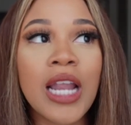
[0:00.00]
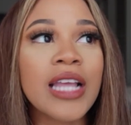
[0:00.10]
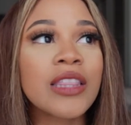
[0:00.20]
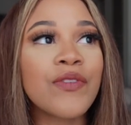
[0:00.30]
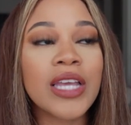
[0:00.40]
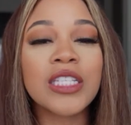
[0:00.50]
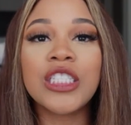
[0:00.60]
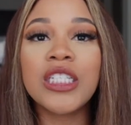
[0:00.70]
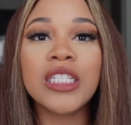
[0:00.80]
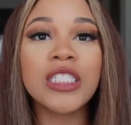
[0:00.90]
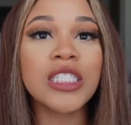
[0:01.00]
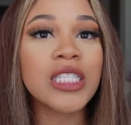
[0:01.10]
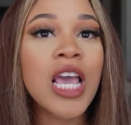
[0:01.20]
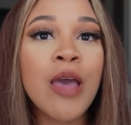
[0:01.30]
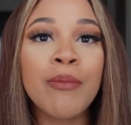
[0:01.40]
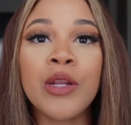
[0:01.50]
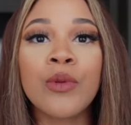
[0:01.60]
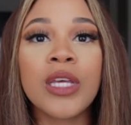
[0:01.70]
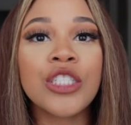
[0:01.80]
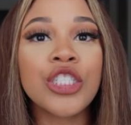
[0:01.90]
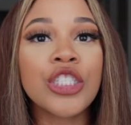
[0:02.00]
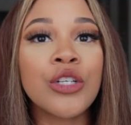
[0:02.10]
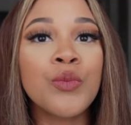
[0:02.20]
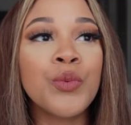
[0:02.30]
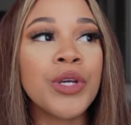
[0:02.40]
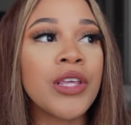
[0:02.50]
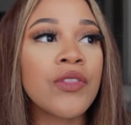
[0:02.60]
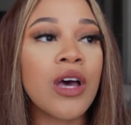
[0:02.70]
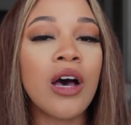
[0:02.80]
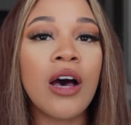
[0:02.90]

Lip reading: Like the fact that she had just been in a relationship with